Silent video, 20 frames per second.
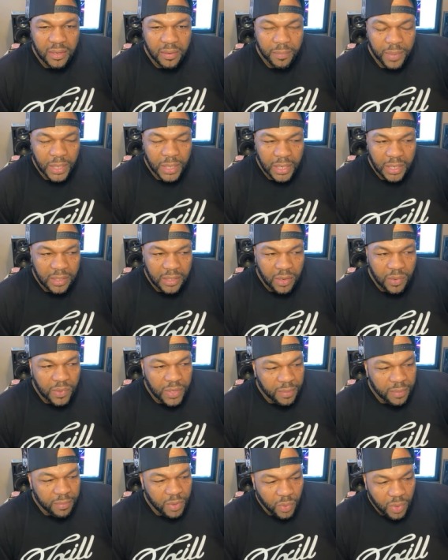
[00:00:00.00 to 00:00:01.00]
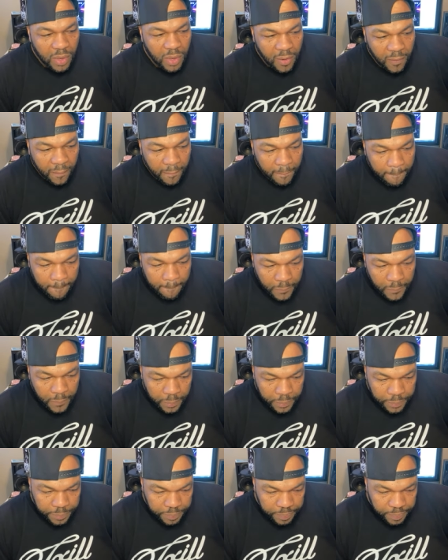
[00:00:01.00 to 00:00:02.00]
But don't get me wrong,
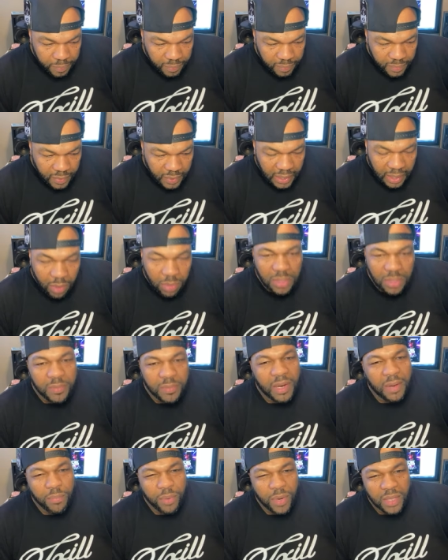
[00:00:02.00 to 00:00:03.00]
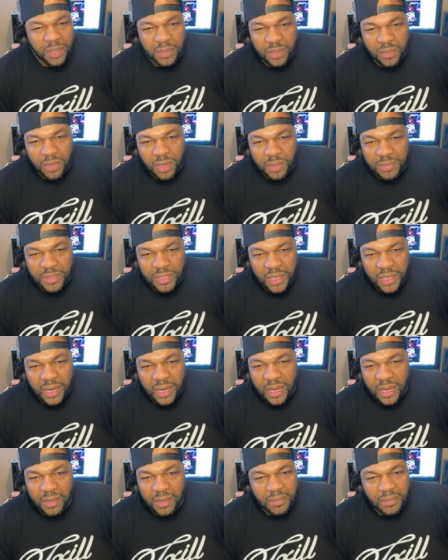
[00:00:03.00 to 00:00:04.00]
that was my brother, you know what I'm saying?
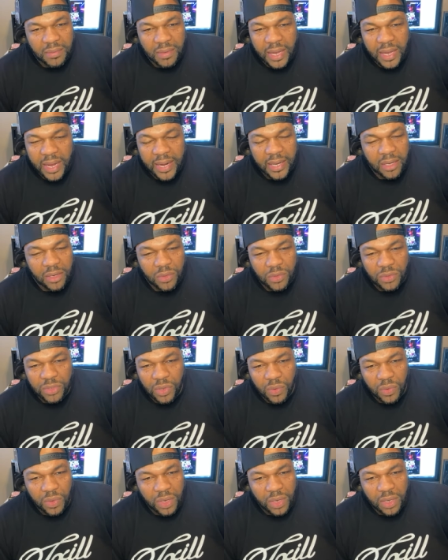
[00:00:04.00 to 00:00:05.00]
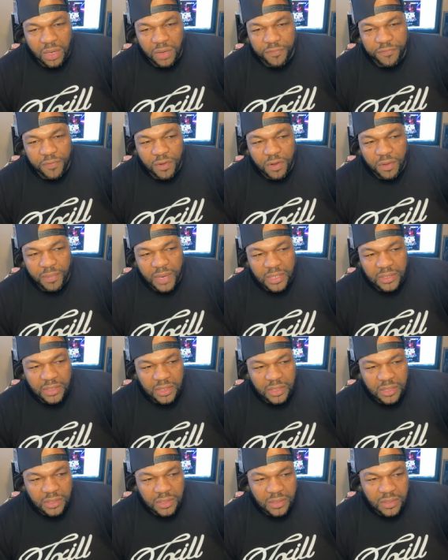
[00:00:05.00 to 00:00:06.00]
I, I ain't lose no love for him. I
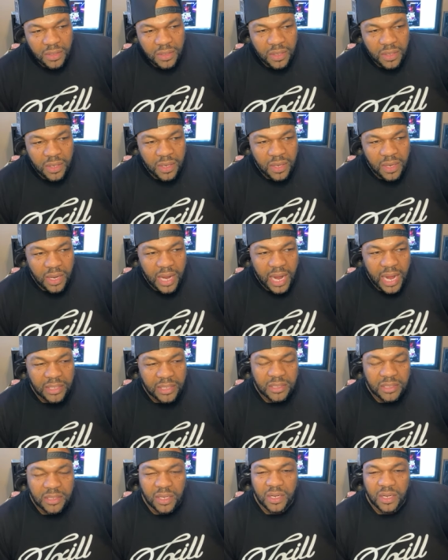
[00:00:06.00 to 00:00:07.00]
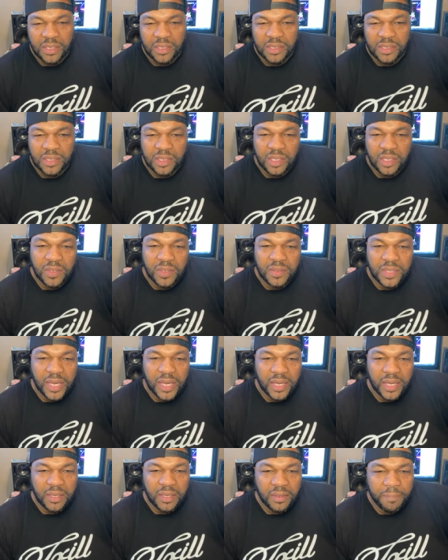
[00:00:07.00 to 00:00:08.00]
just I just understood
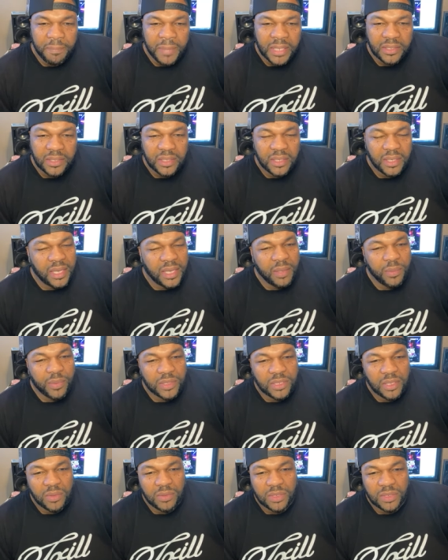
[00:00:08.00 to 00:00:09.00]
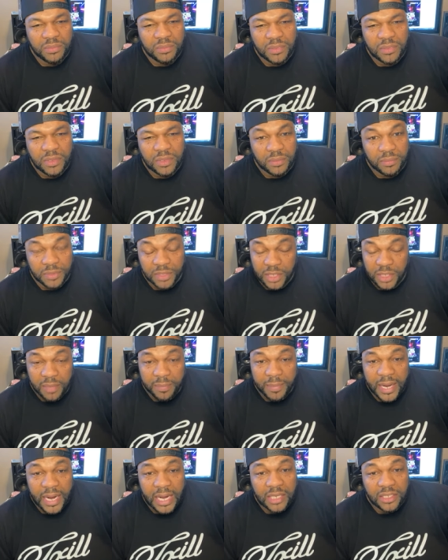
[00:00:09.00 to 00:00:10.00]
that mentally he was on some some
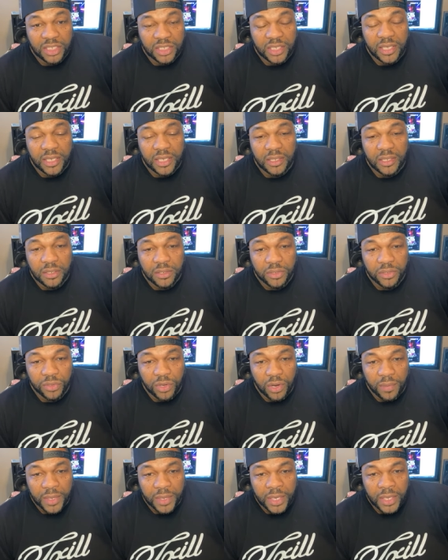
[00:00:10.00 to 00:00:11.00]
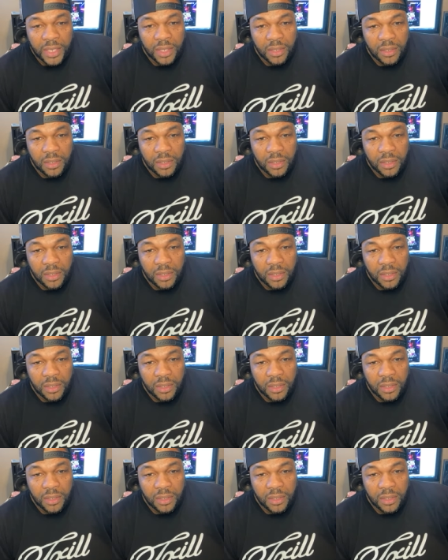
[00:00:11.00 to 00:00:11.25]
dumbass shit, you know what I mean?